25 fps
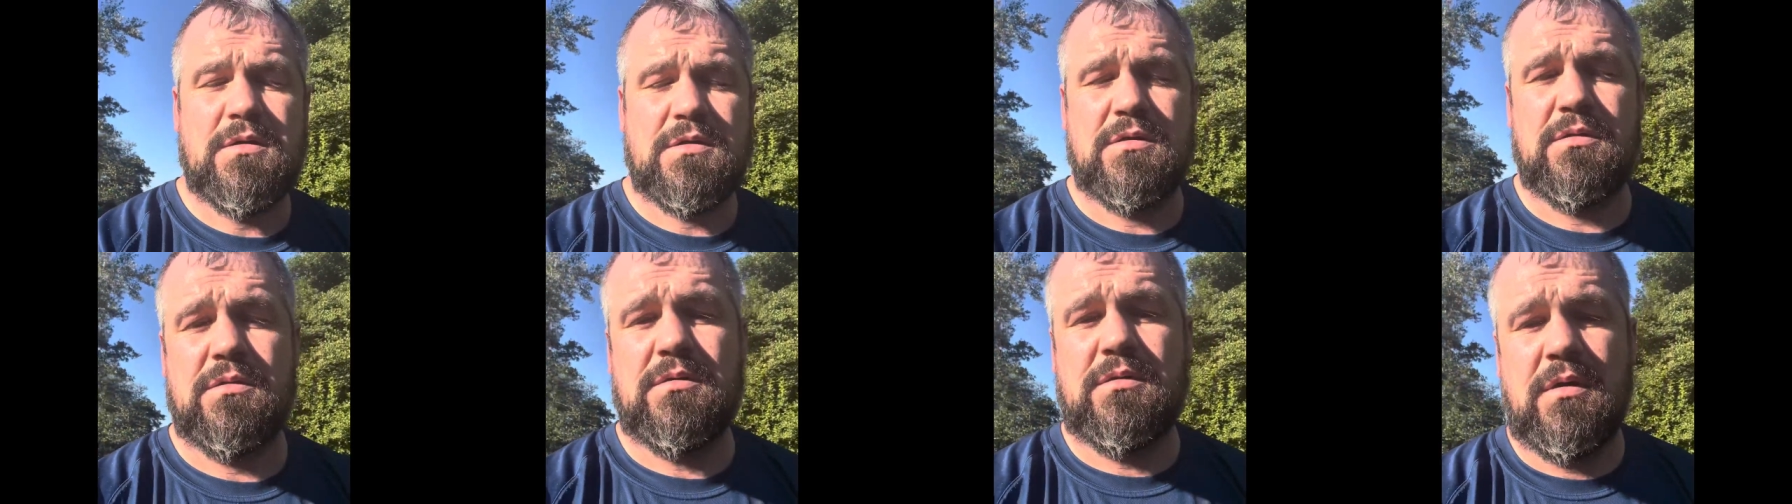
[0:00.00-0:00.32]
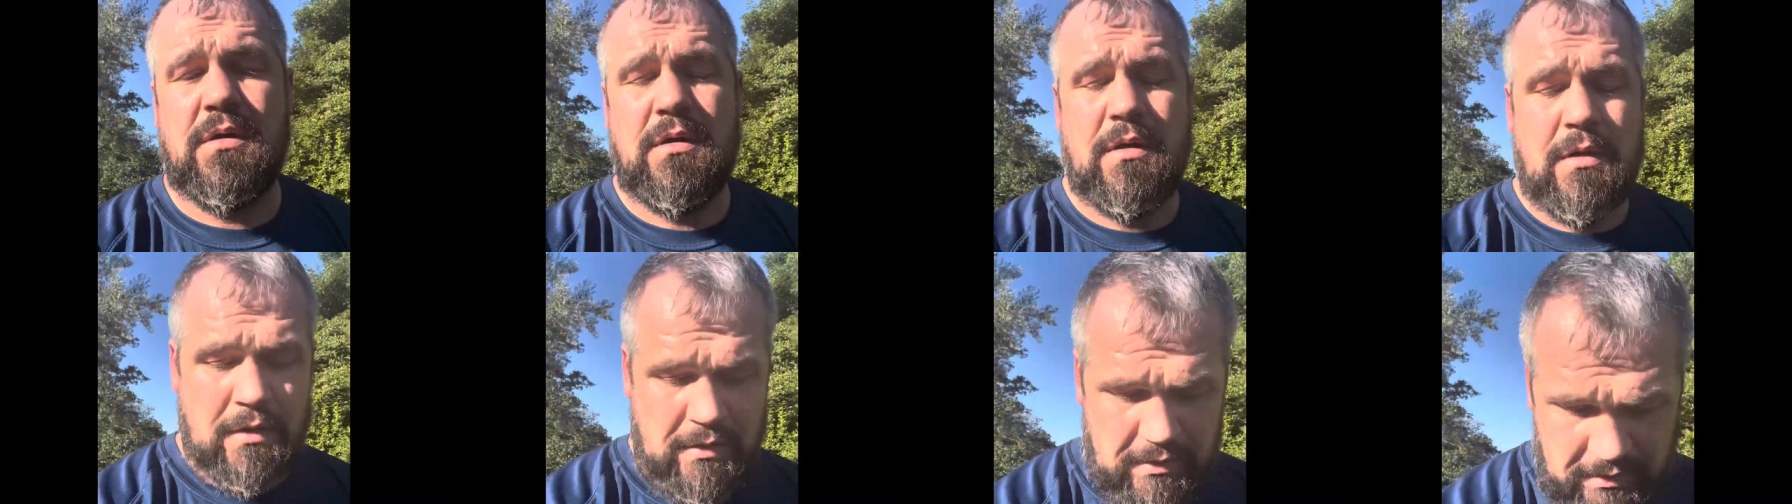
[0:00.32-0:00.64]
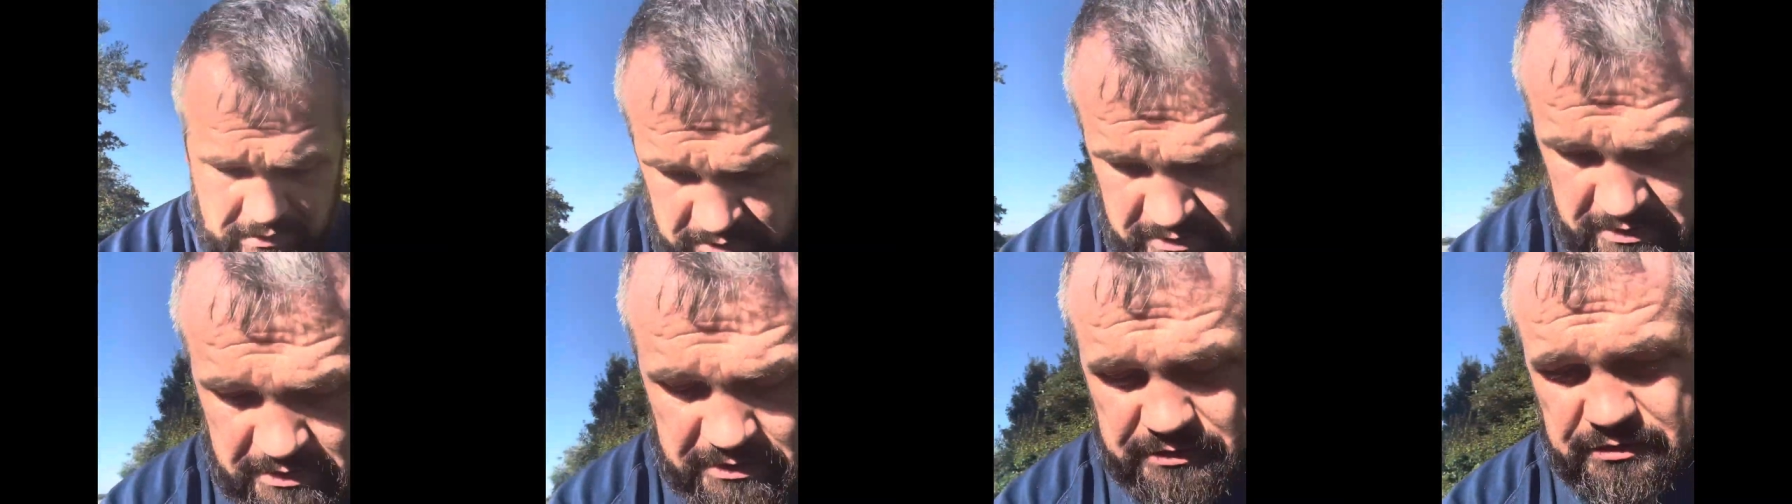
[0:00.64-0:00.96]
So
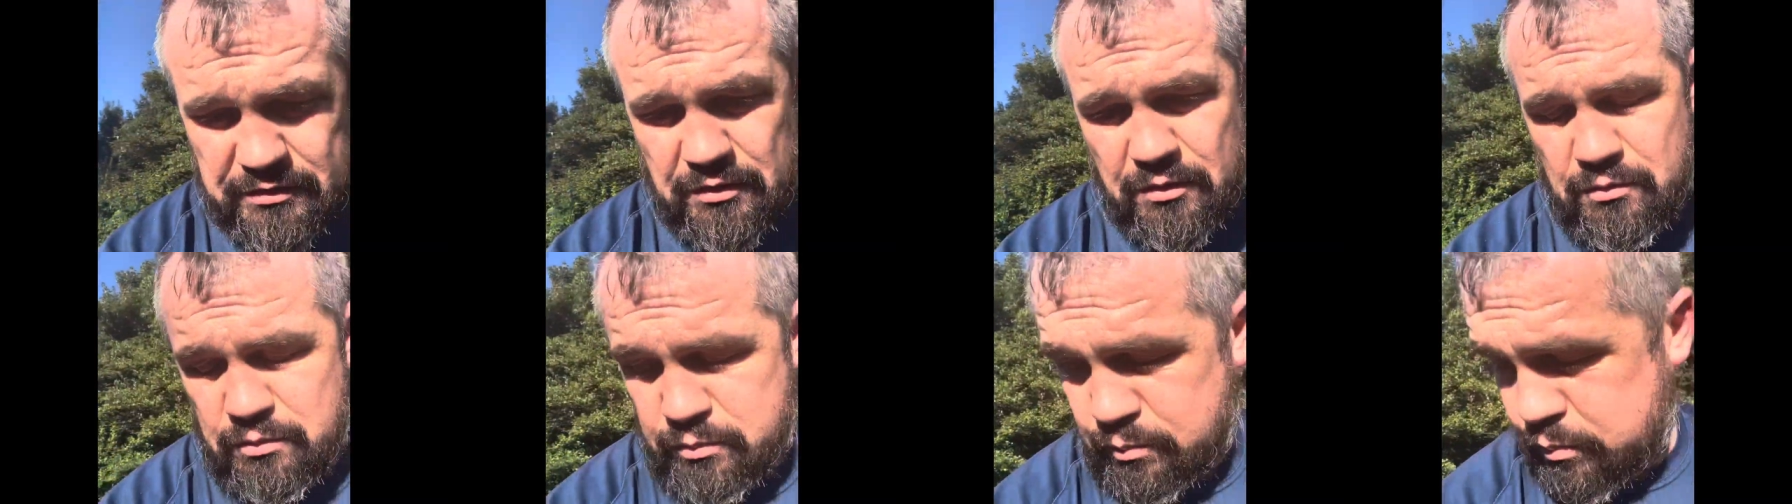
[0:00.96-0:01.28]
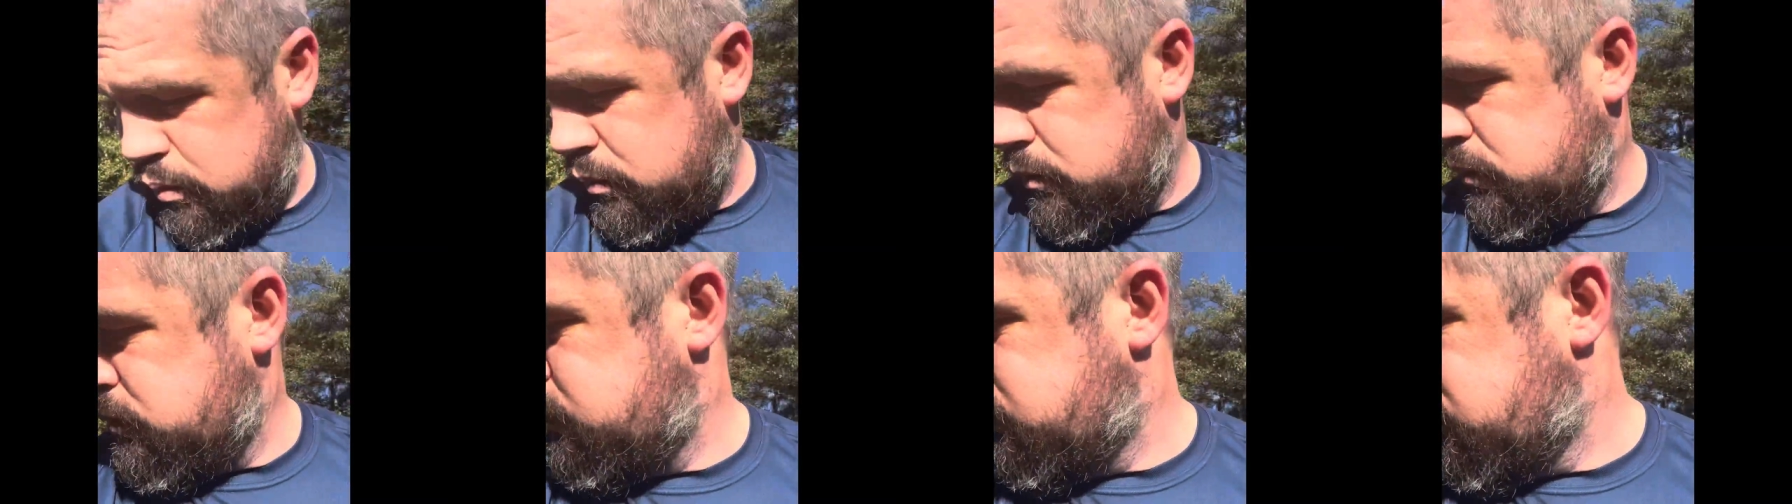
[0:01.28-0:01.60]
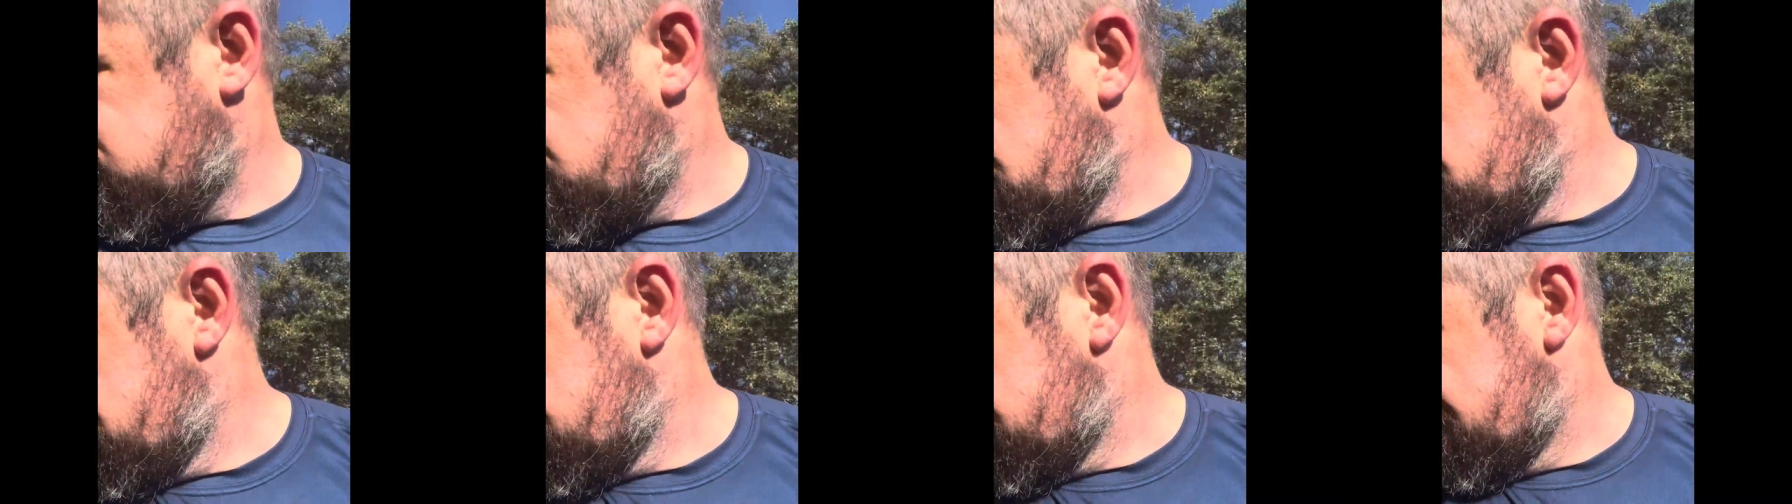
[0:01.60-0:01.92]
it's all
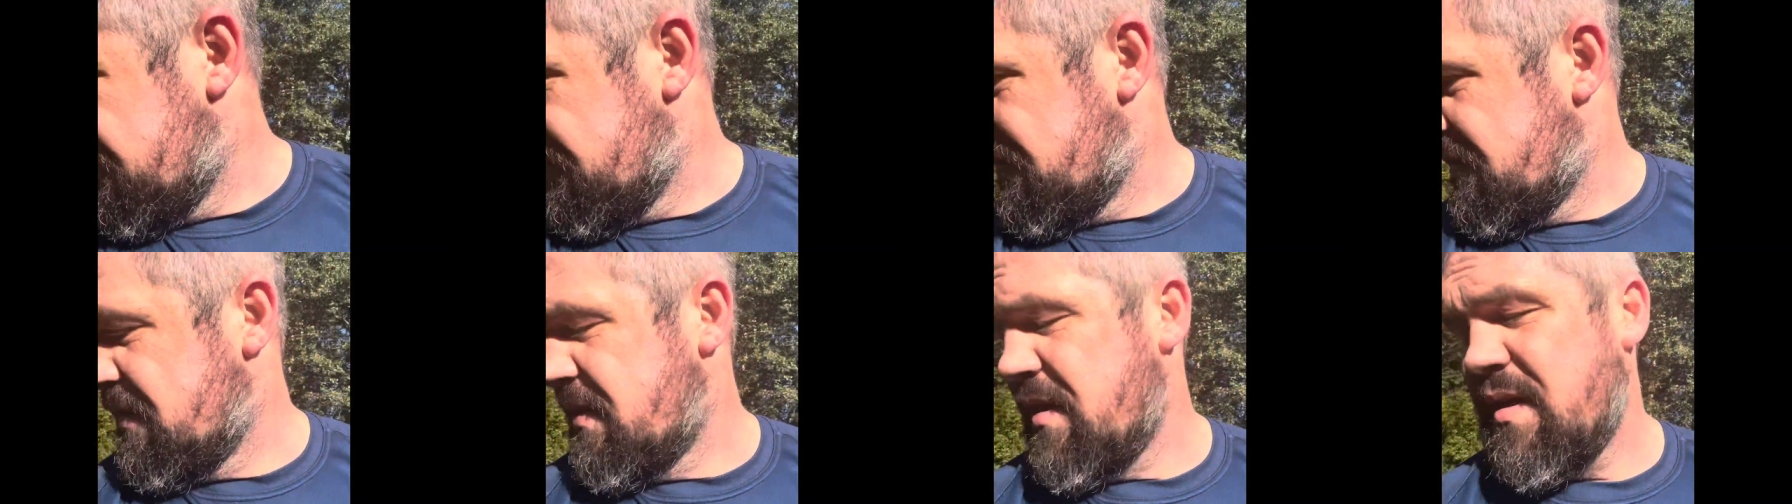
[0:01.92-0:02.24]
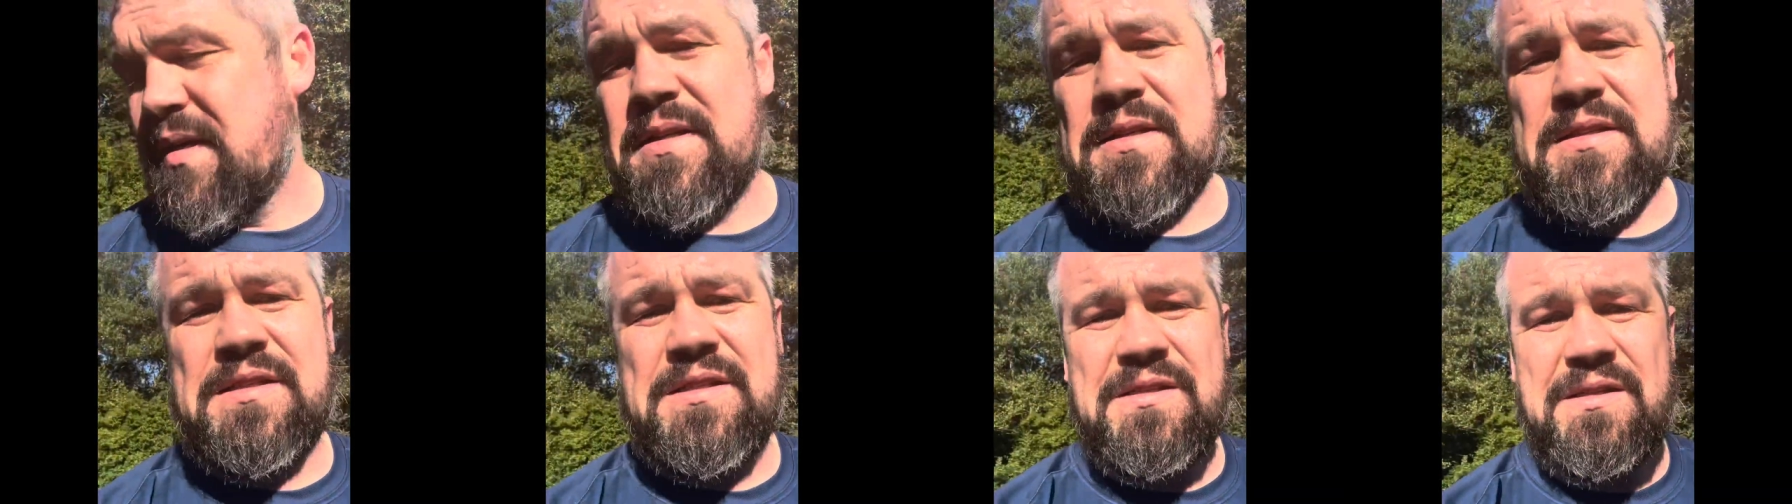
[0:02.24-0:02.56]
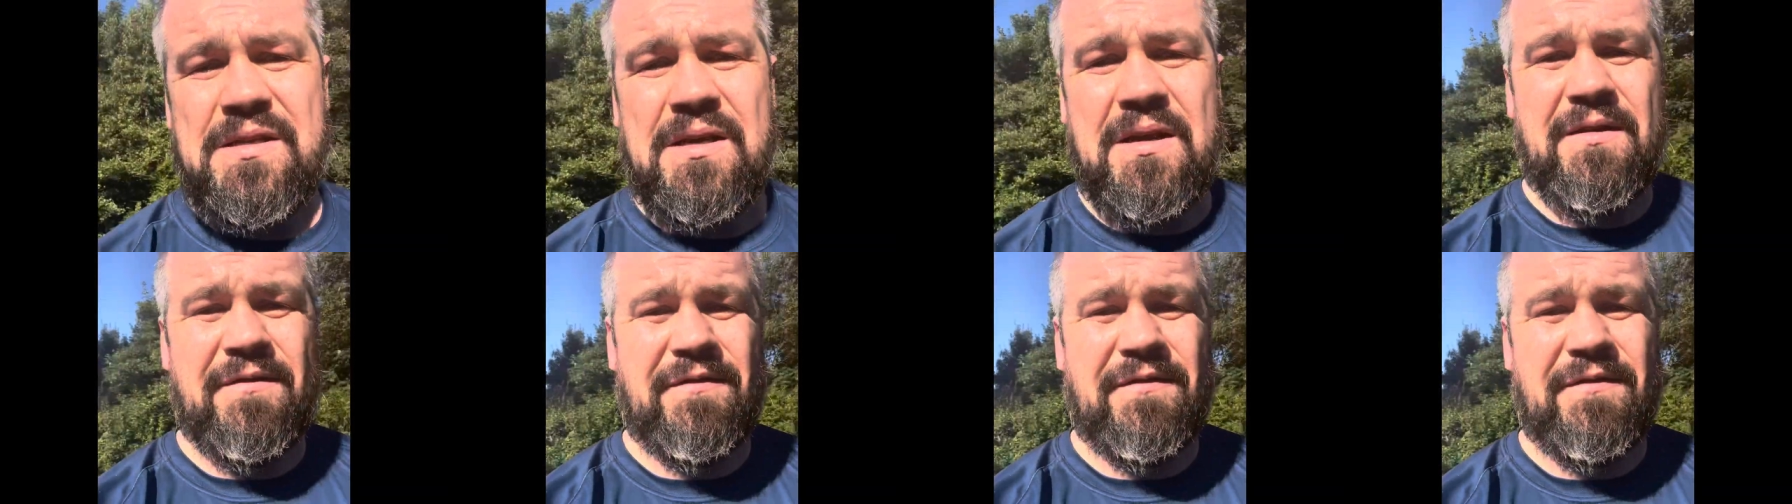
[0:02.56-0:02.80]
plus signs